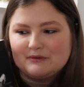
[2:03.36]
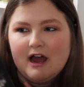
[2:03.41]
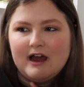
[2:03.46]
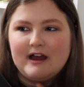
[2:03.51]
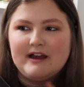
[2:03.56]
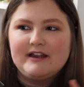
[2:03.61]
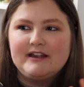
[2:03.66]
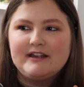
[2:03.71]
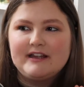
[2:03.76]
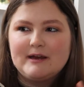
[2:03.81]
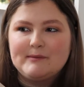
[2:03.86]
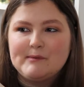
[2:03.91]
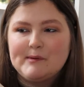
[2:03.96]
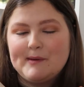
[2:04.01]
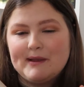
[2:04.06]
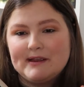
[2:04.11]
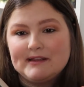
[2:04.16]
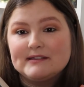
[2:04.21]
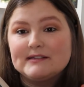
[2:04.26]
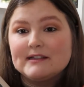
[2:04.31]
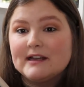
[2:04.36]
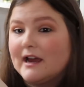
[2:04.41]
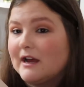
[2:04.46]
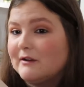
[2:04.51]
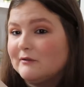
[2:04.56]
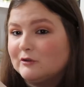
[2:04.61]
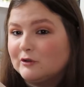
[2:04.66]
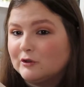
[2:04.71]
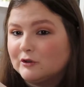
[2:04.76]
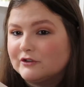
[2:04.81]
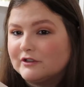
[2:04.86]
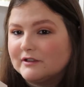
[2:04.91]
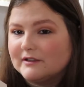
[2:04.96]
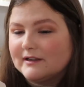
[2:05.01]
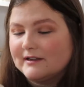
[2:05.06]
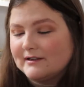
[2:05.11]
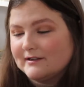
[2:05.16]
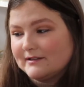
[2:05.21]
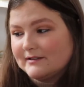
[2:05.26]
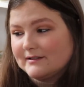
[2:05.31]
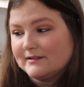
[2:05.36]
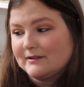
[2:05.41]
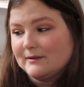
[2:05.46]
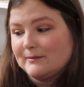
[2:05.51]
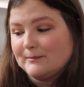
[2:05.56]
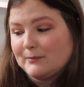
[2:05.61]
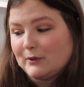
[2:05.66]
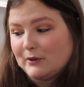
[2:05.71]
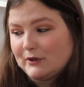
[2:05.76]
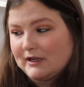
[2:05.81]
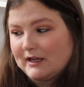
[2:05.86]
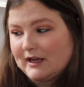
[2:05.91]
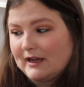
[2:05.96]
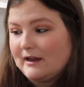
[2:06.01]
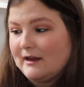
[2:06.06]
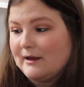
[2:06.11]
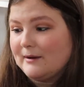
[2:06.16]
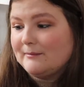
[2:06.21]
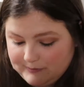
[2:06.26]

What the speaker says: I am amazed that I haven't got to this book yet.